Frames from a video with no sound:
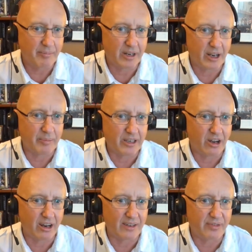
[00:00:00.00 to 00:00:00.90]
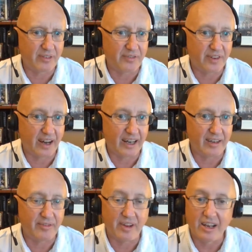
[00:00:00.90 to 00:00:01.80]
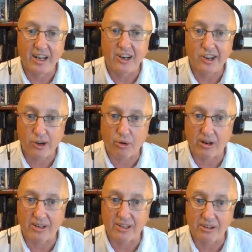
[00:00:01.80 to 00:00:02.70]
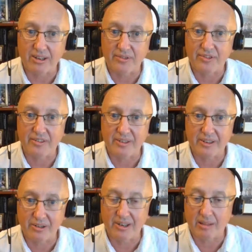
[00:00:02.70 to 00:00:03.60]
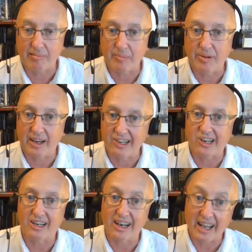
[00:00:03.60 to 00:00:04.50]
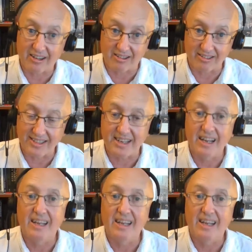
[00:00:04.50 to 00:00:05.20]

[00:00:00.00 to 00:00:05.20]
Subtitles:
But I'll be calling for 5 short 2 to 3 page letters